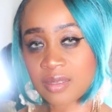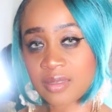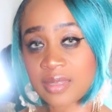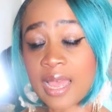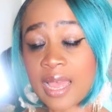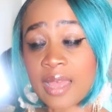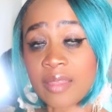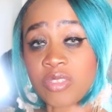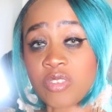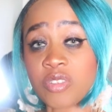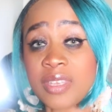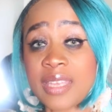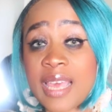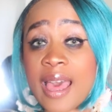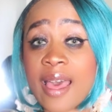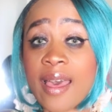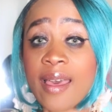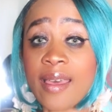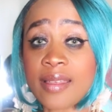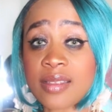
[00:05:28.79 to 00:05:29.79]
that the
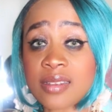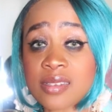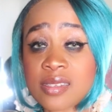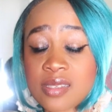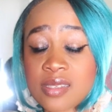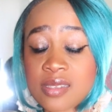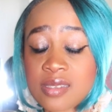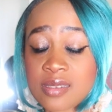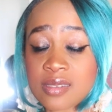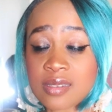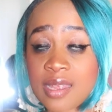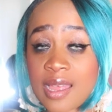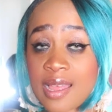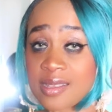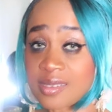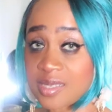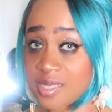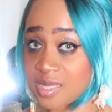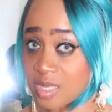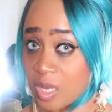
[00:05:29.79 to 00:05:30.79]
guys
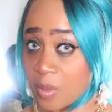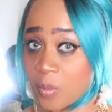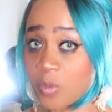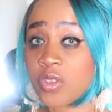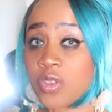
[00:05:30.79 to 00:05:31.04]
and some